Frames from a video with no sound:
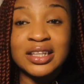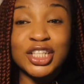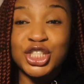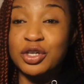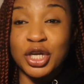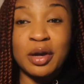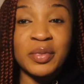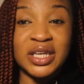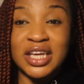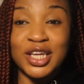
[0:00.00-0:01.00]
that you're
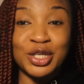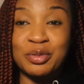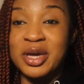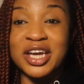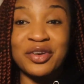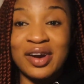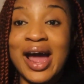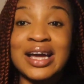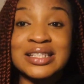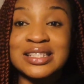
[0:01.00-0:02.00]
coming in, you're making racks,